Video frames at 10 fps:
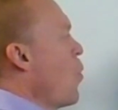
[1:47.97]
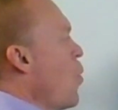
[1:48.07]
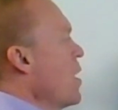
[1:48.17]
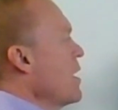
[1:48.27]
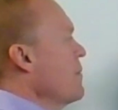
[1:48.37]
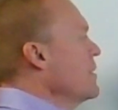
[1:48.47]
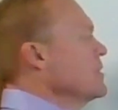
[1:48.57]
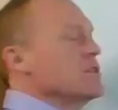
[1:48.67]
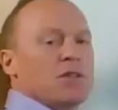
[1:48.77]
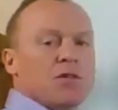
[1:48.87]
what I'm
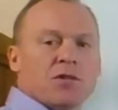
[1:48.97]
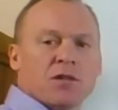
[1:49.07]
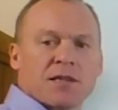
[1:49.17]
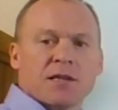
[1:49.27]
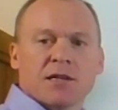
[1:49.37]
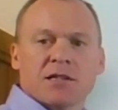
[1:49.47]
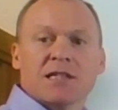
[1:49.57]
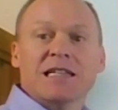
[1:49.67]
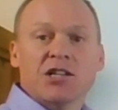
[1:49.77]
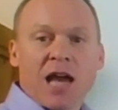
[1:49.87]
going to do
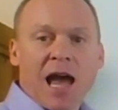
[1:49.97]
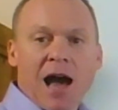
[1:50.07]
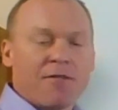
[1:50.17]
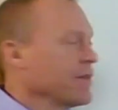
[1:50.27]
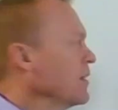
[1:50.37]
to each half.